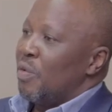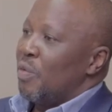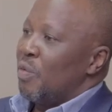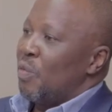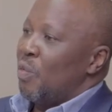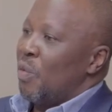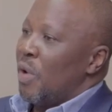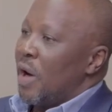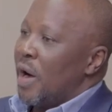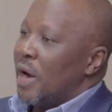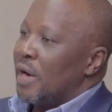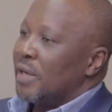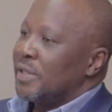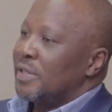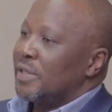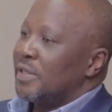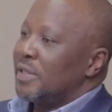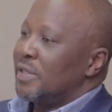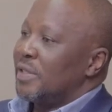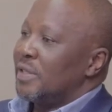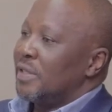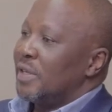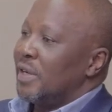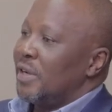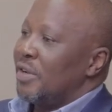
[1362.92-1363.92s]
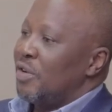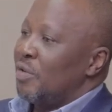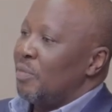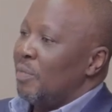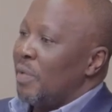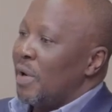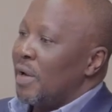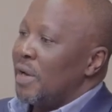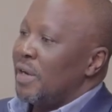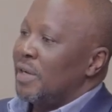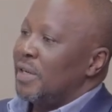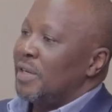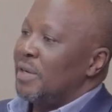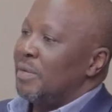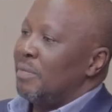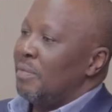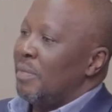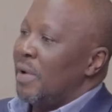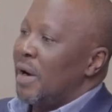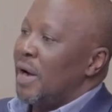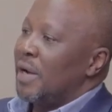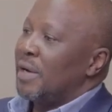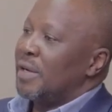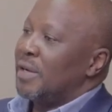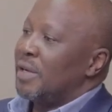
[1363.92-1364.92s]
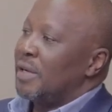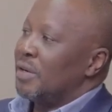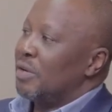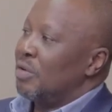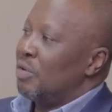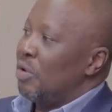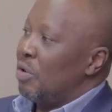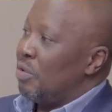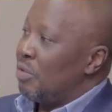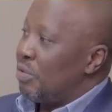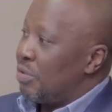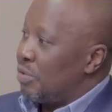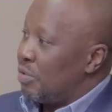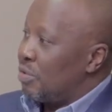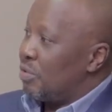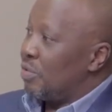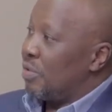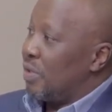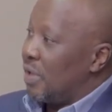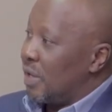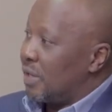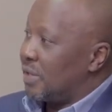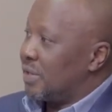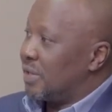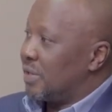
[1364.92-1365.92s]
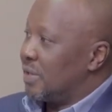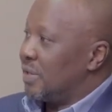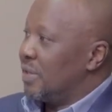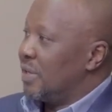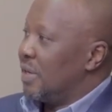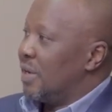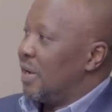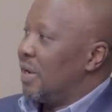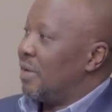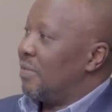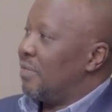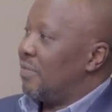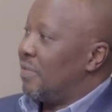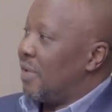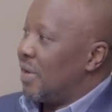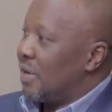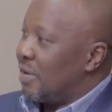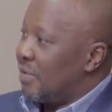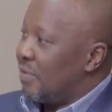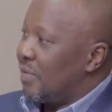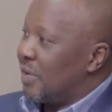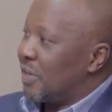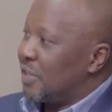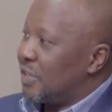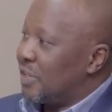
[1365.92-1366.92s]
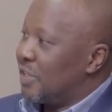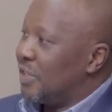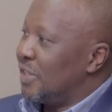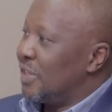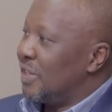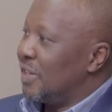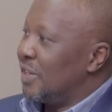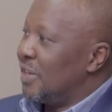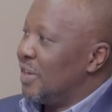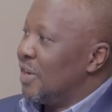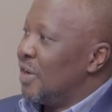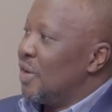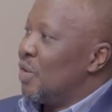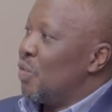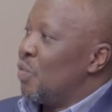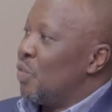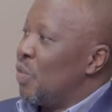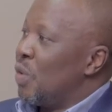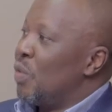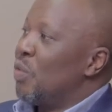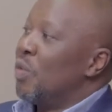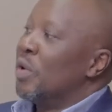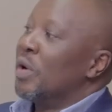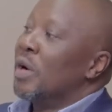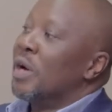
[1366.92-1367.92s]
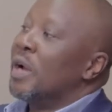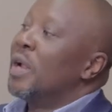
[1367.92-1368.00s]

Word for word: whilst humanity might go through this and yes. find a vaccine, we will